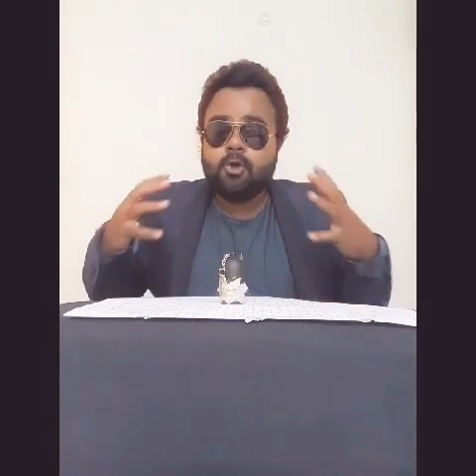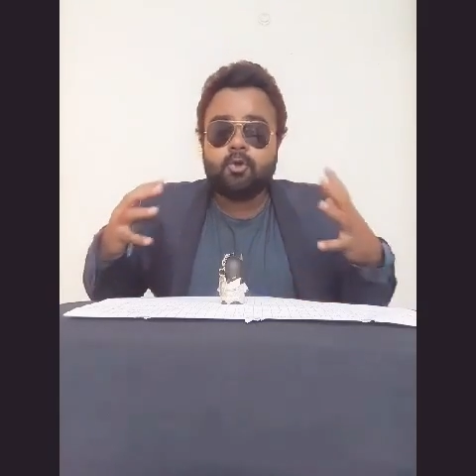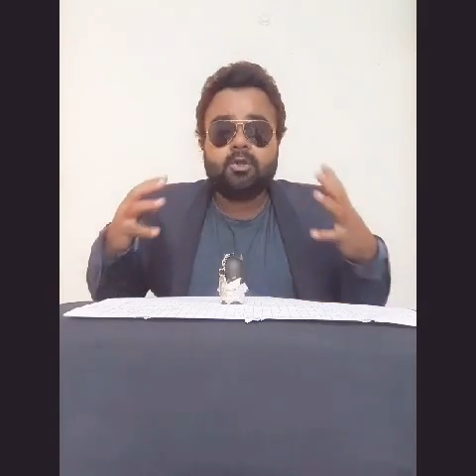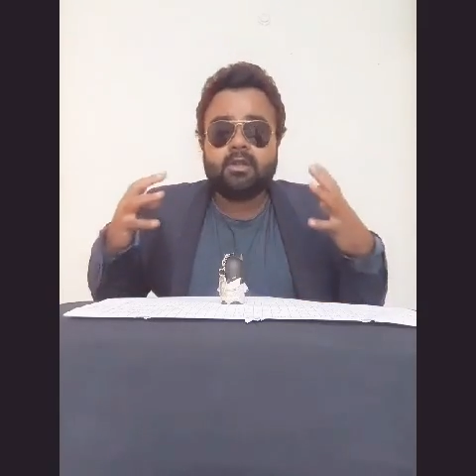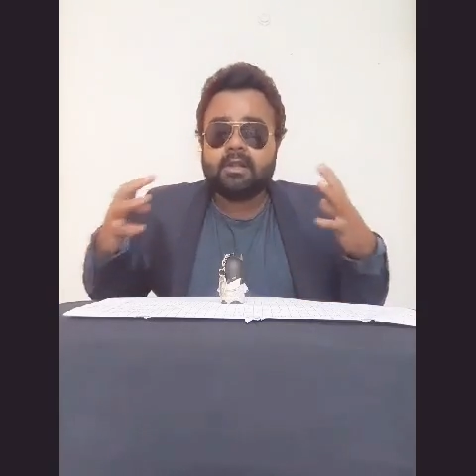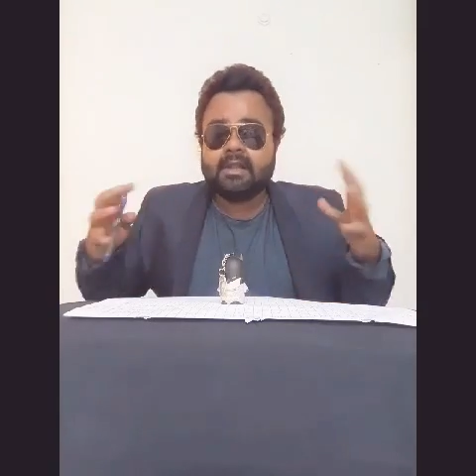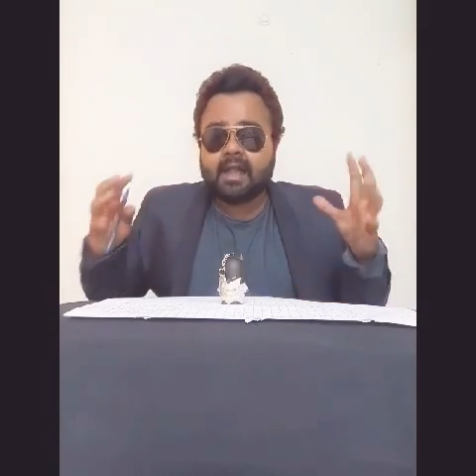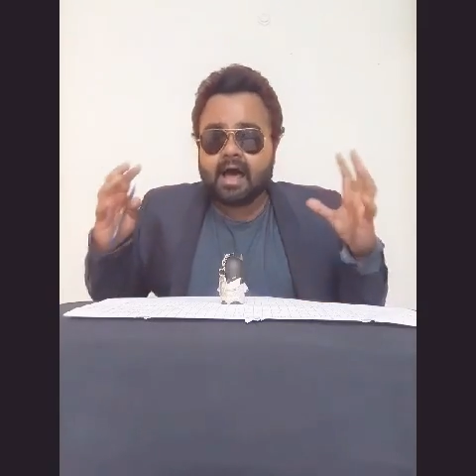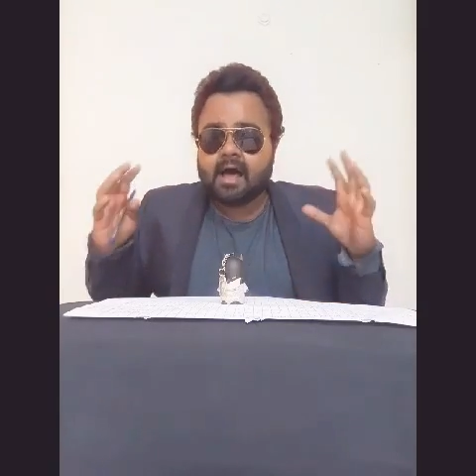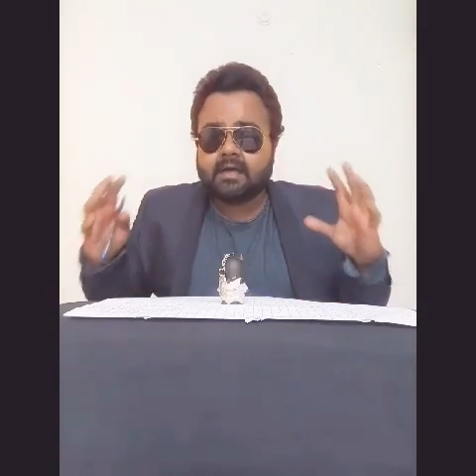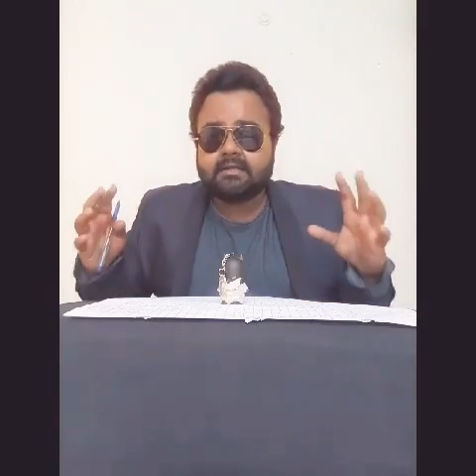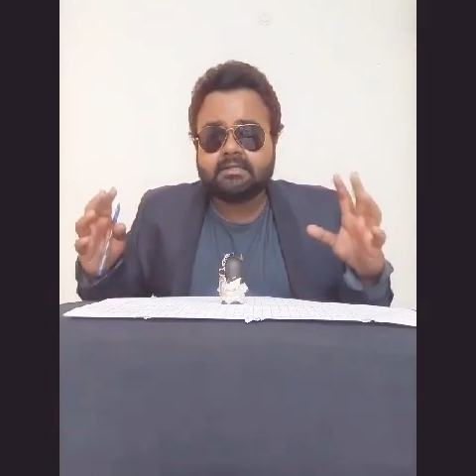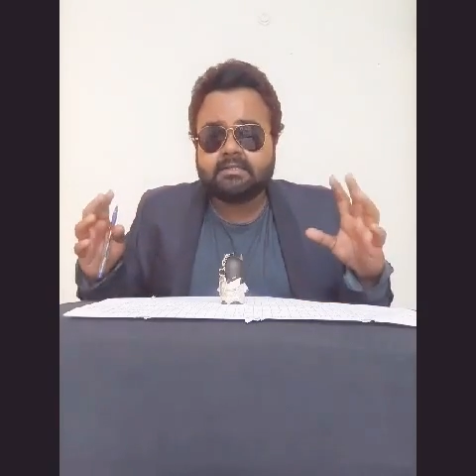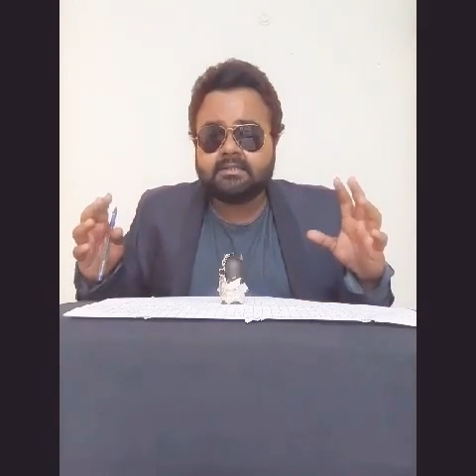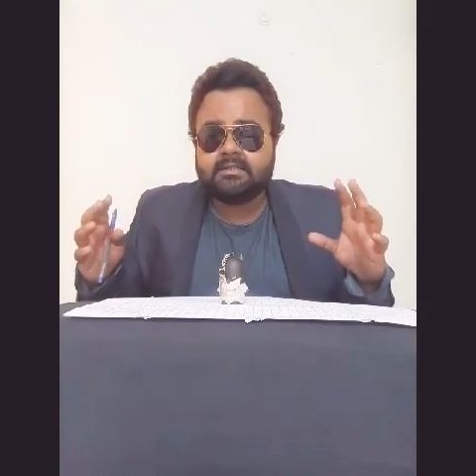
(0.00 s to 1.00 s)
you know, the
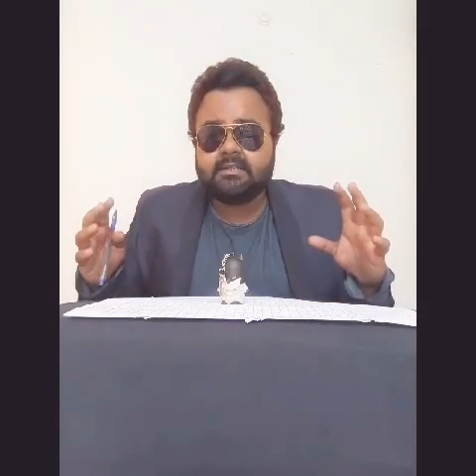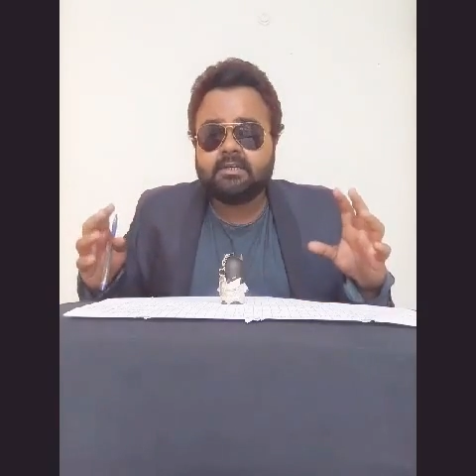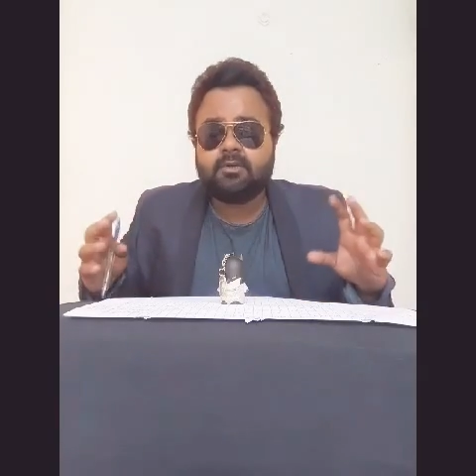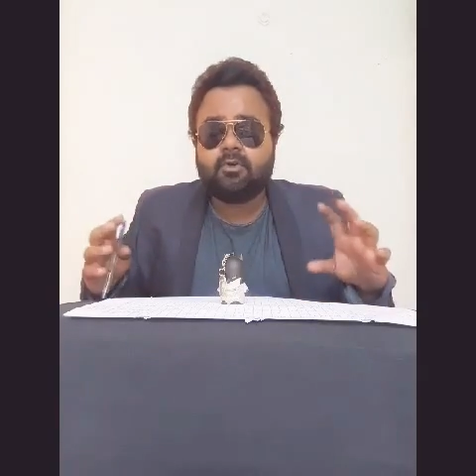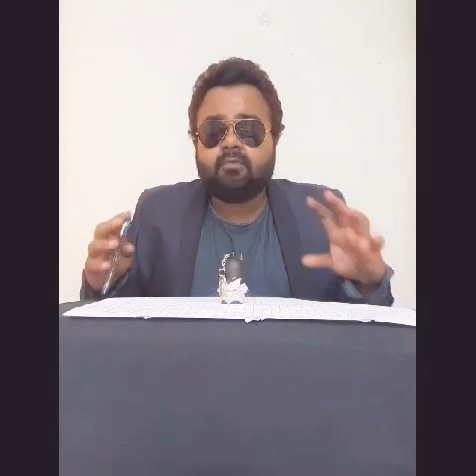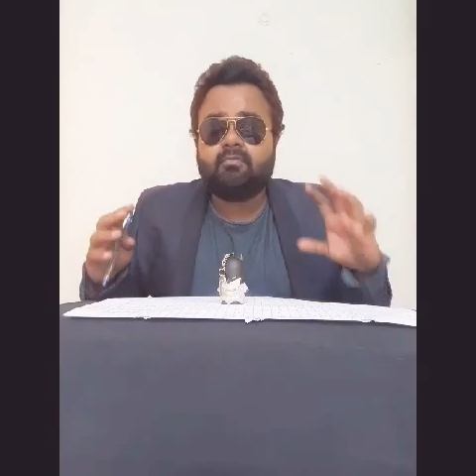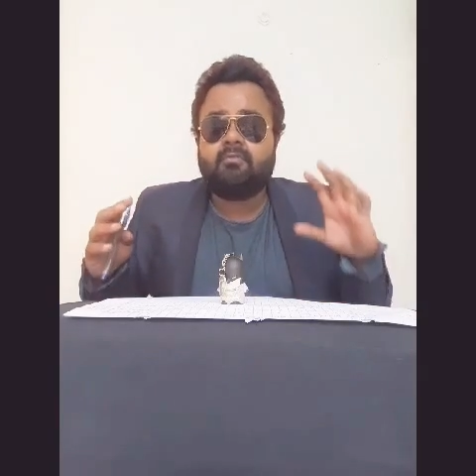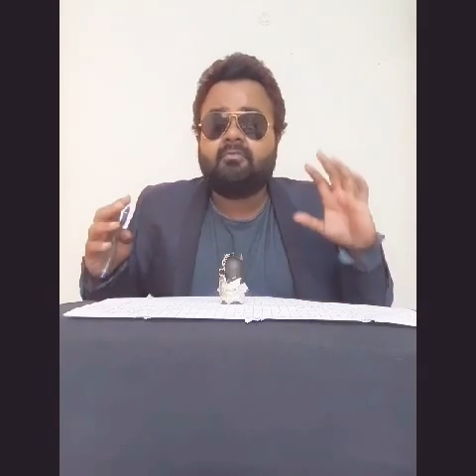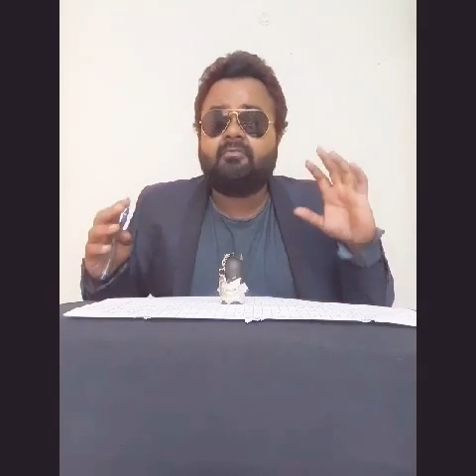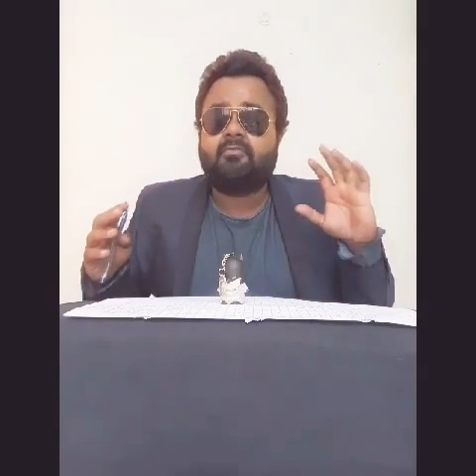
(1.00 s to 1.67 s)
last scene of a